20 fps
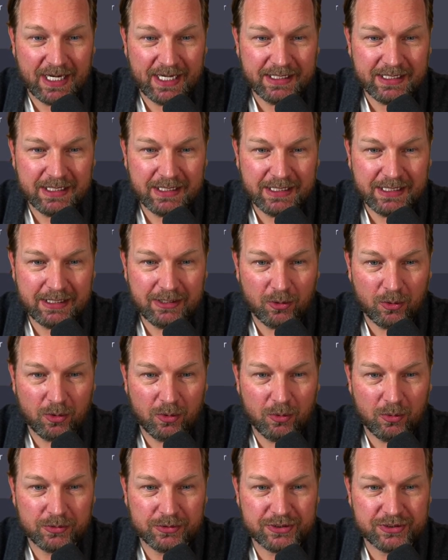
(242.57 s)
I can click here
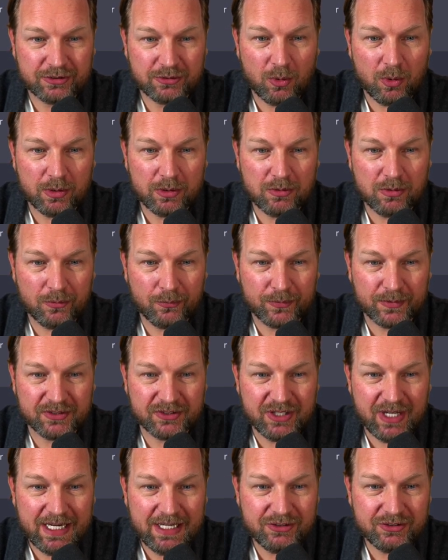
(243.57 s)
on store
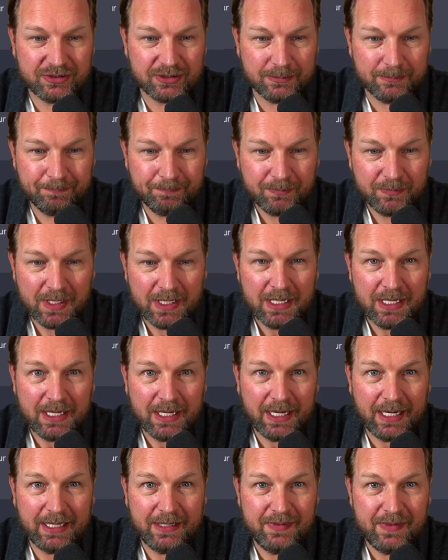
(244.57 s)
conversation,
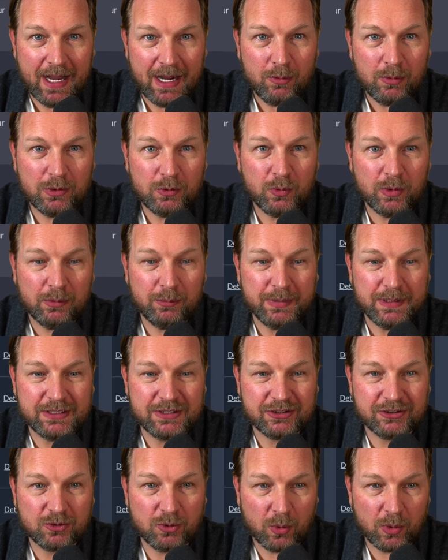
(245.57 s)
and now it will be
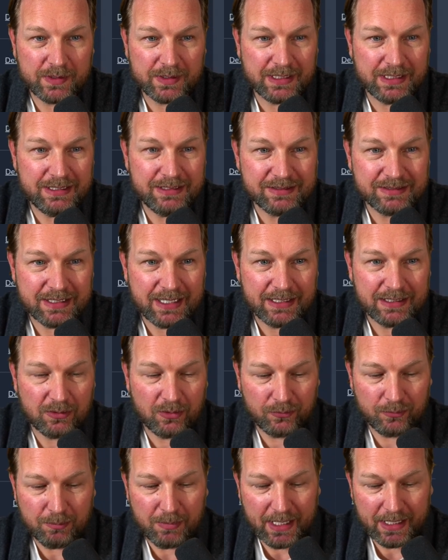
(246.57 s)
stored inside
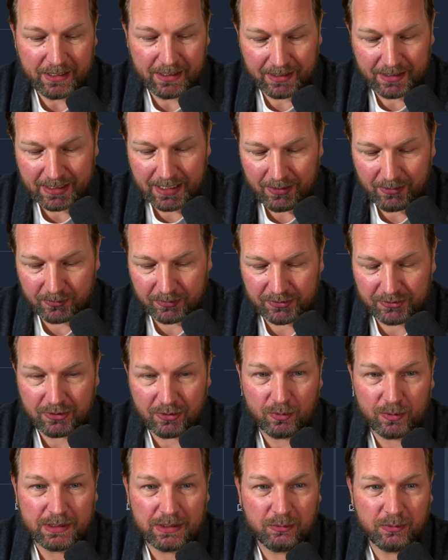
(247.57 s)
of my account. So
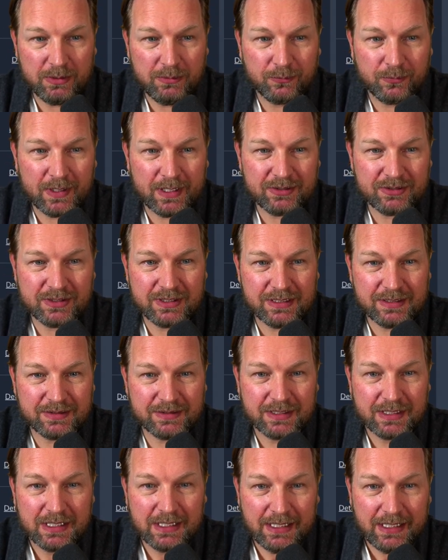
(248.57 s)
when I refresh
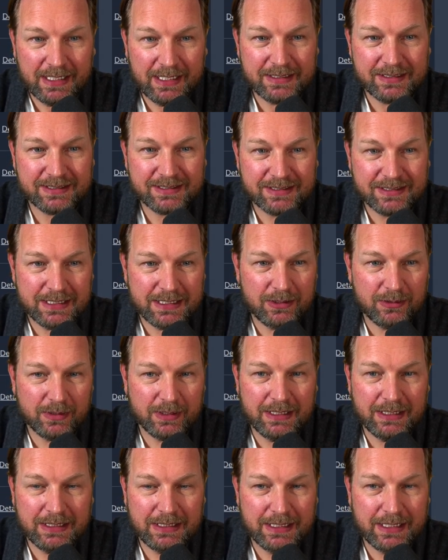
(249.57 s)
this, it's still
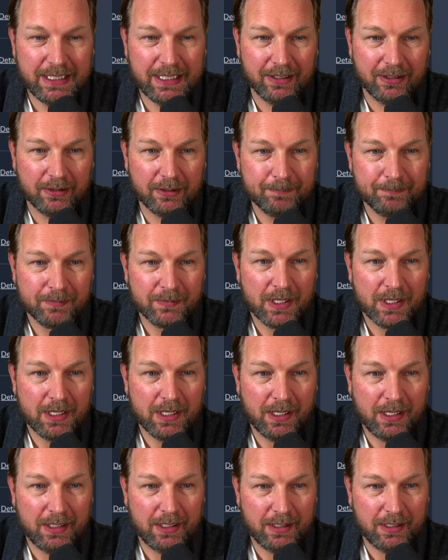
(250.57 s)
in here.
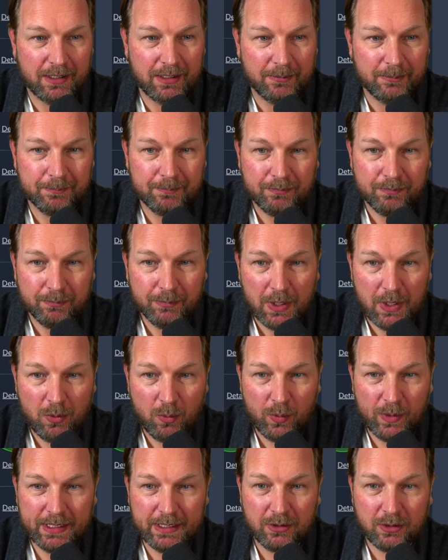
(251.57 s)
But
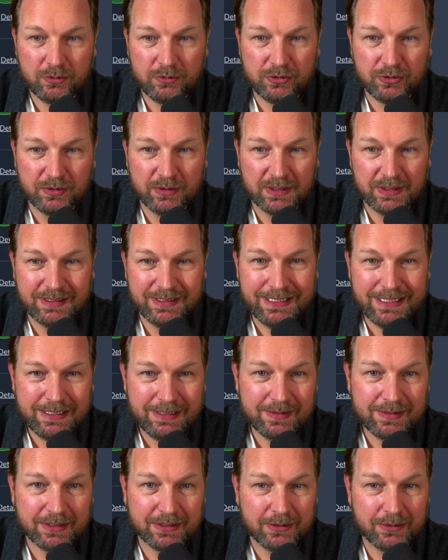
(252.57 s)
when I go to the
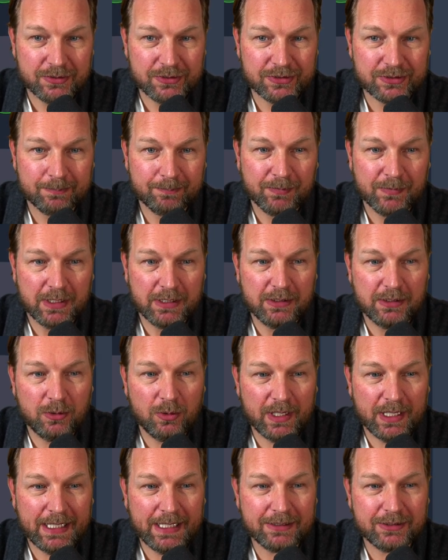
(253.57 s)
details,
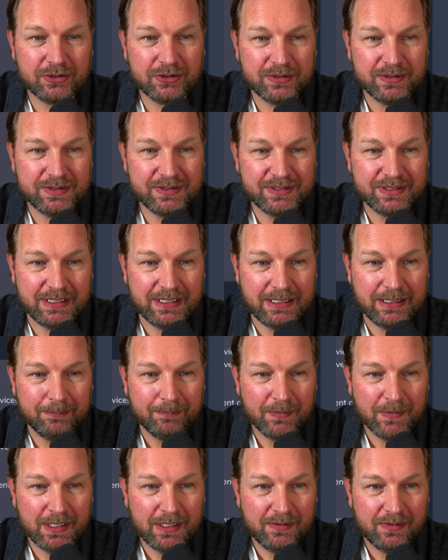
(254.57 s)
you'll actually see
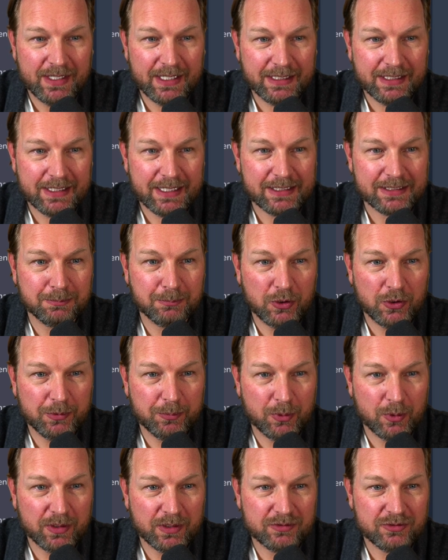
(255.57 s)
that it has
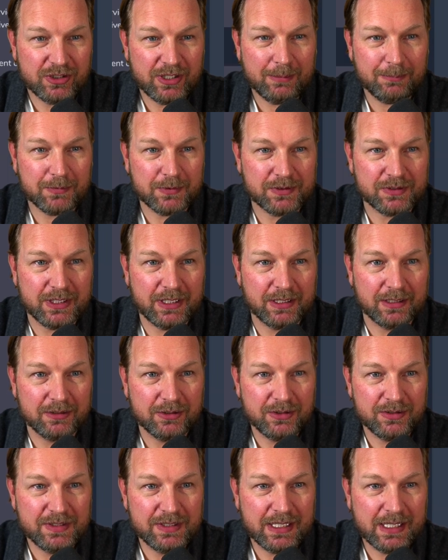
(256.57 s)
multiple chapters here. Do
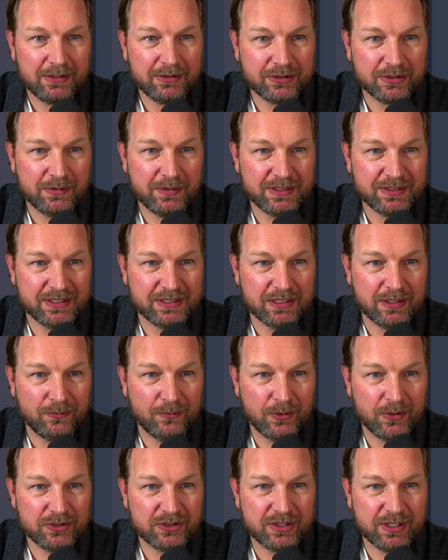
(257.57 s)
you see that? So this is the
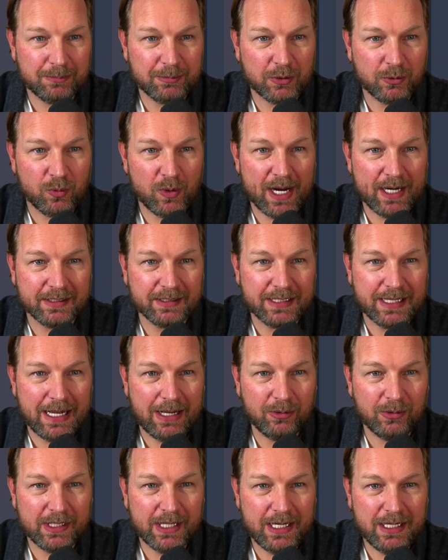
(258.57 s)
first chapter, write an
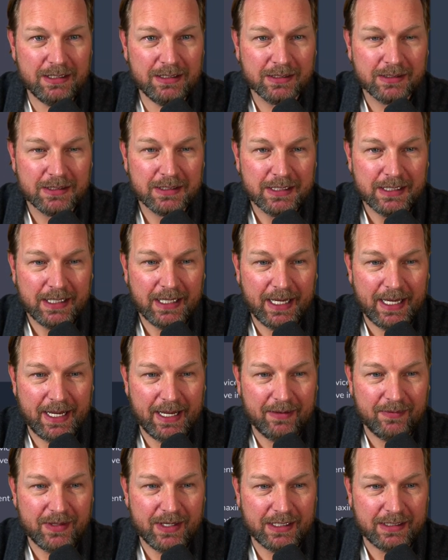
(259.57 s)
outline.
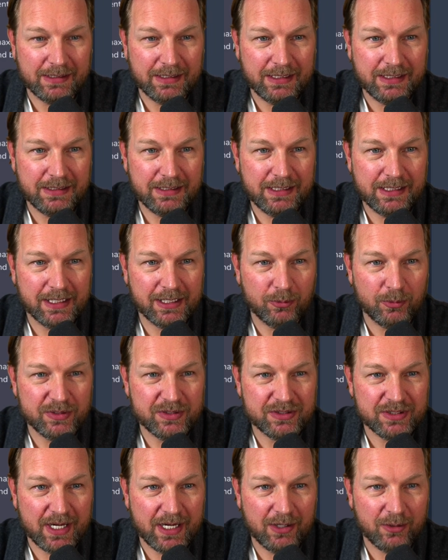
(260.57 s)
And then in here we
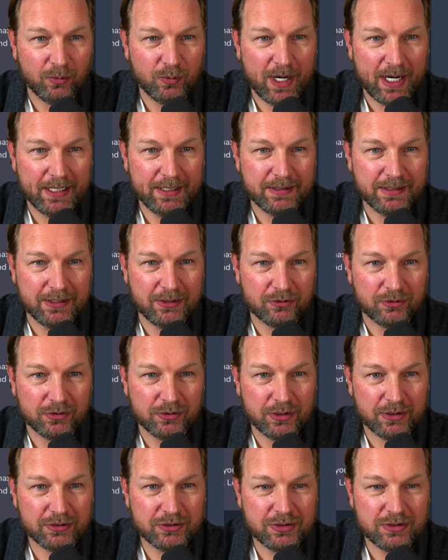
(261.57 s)
say, write the
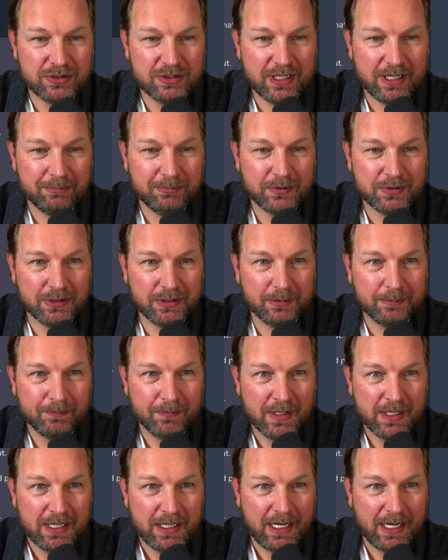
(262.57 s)
introduction chapter.
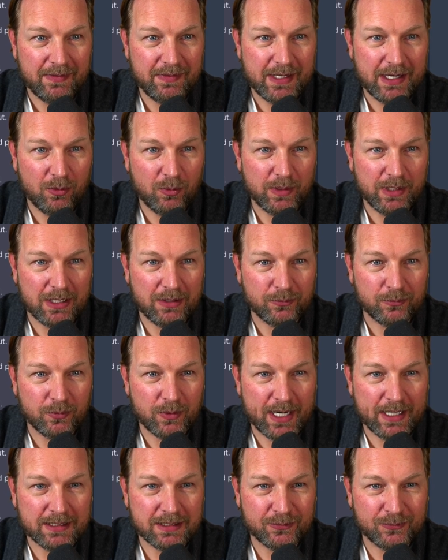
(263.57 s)
And then we have
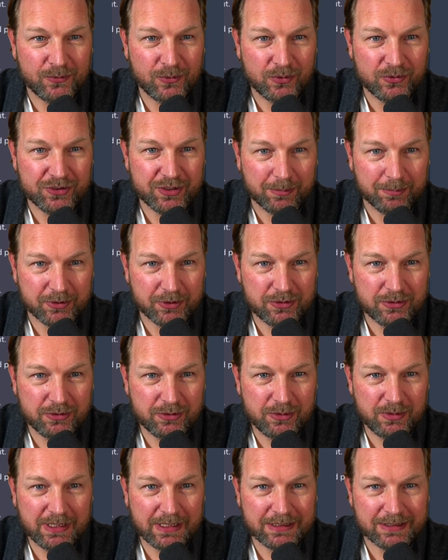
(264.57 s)
write the full chapter
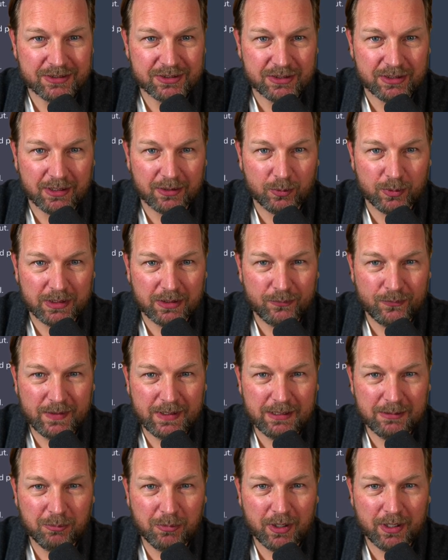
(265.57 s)
2, getting started with
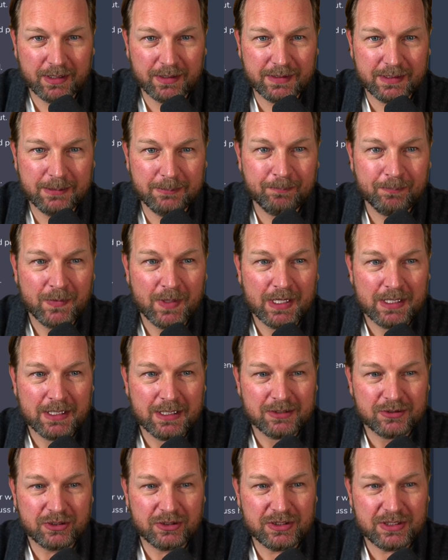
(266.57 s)
affiliate marketing.
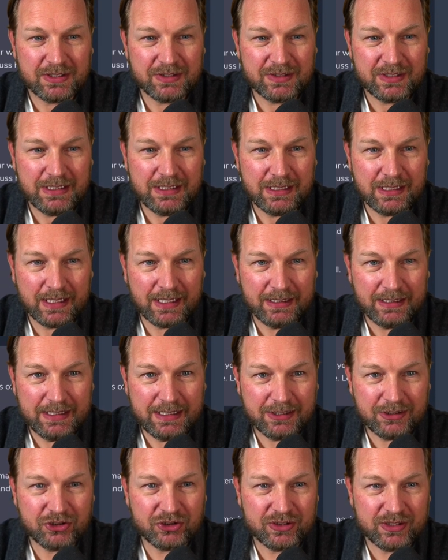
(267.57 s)
So as you can see,
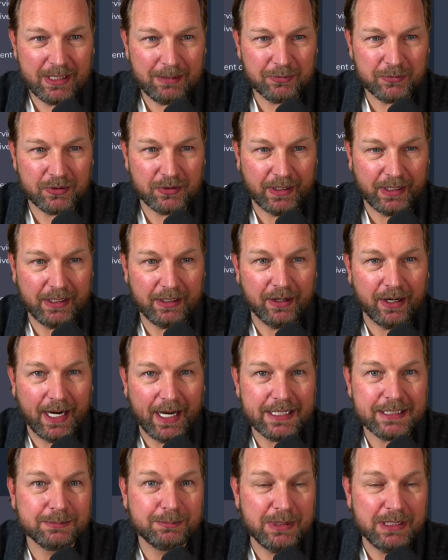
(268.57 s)
each chapter here
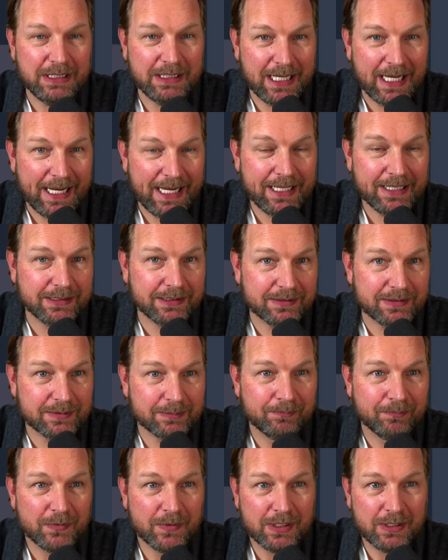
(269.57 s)
has been added
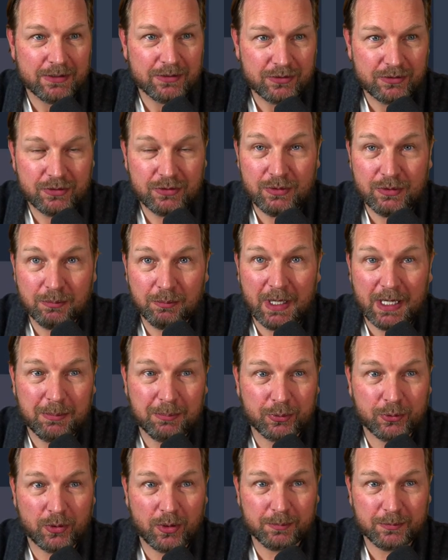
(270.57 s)
to my
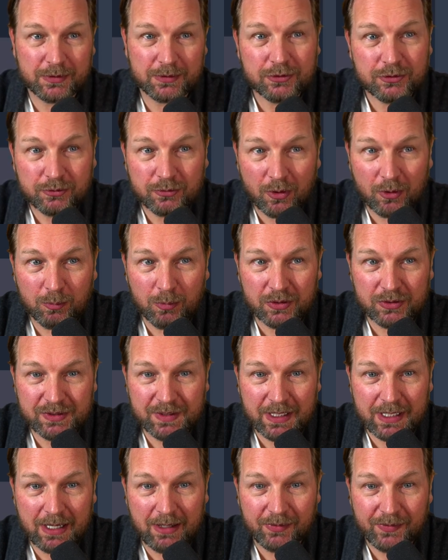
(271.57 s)
PromptStrongbox
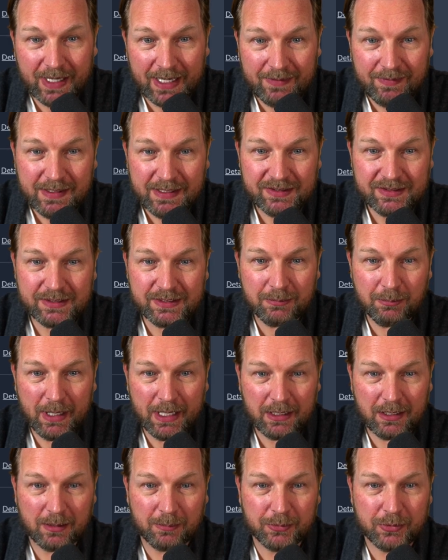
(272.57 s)
account. And this is a
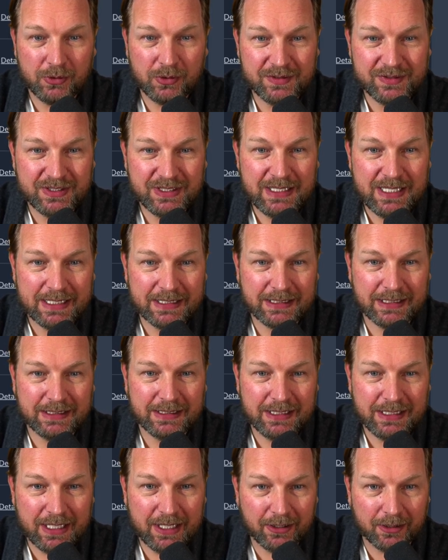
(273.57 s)
backup. You can see that in
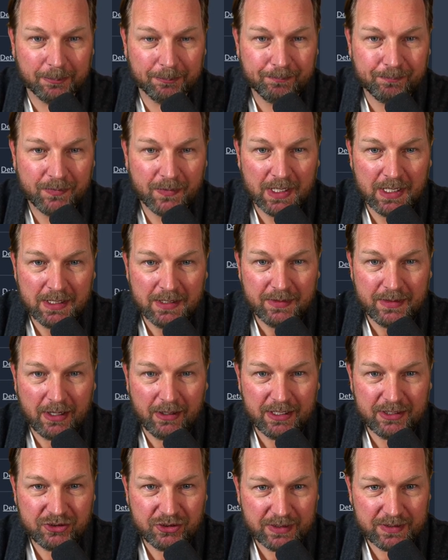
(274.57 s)
here. Now,
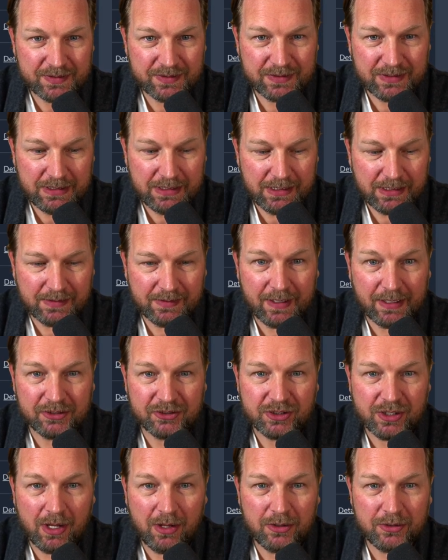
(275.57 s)
as you can see,
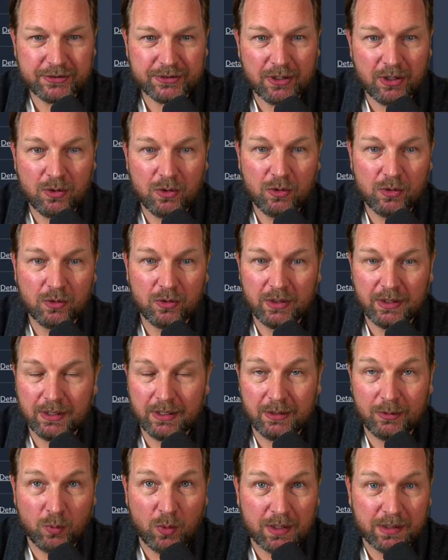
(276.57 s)
there's also
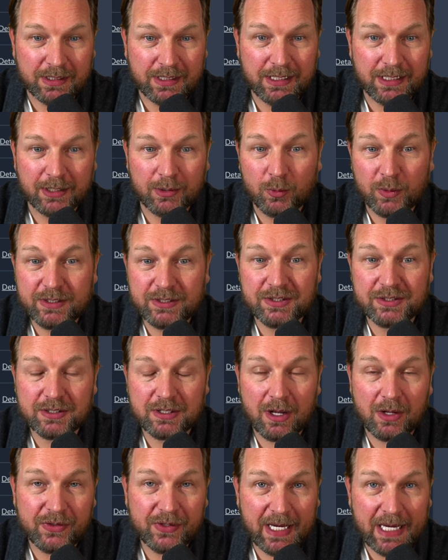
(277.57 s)
one here, which is
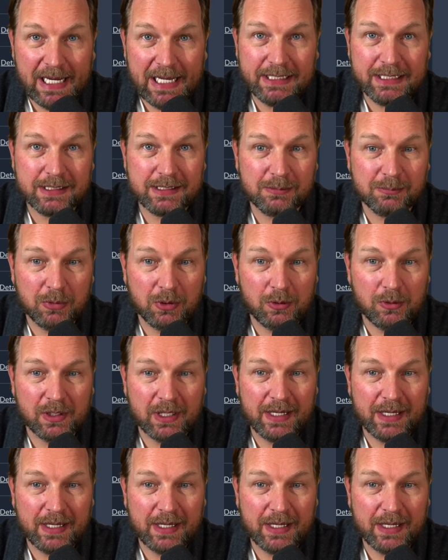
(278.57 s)
called editable.